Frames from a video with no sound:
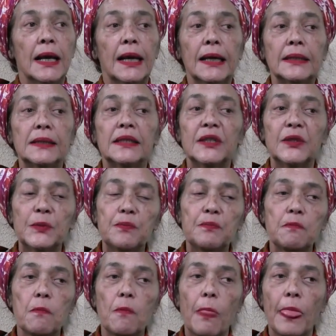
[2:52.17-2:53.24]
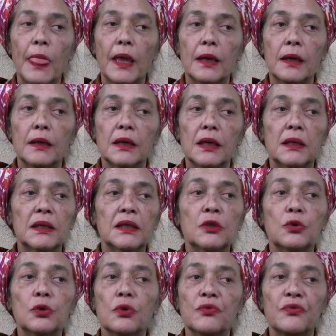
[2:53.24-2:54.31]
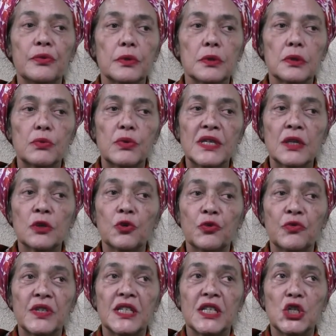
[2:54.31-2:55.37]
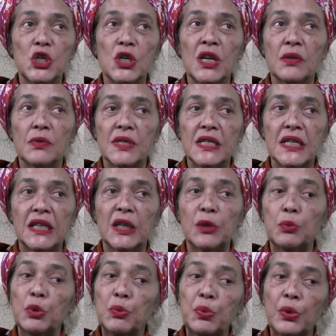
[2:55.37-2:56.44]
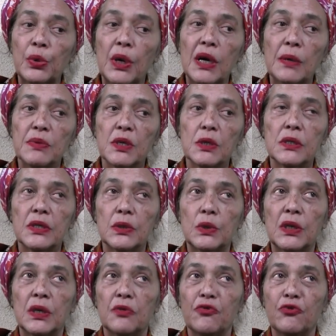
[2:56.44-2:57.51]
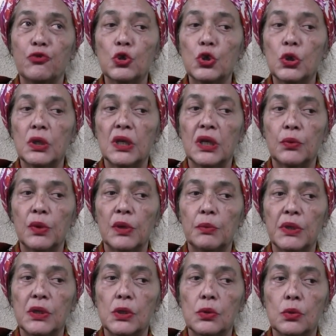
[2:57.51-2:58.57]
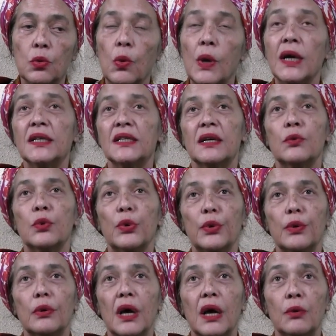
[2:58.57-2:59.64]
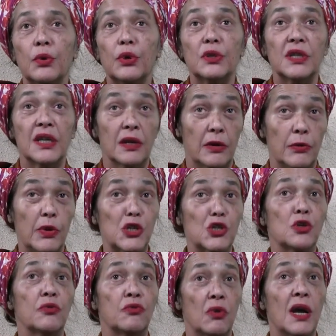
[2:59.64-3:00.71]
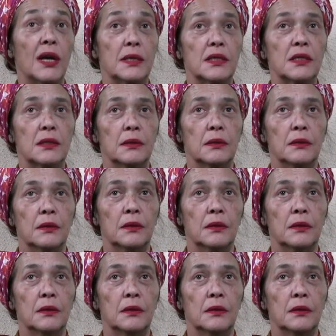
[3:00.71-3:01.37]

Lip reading: And in a recent conversation, I was thinking, but perhaps also the effort today will be to write our Declaration of Rights.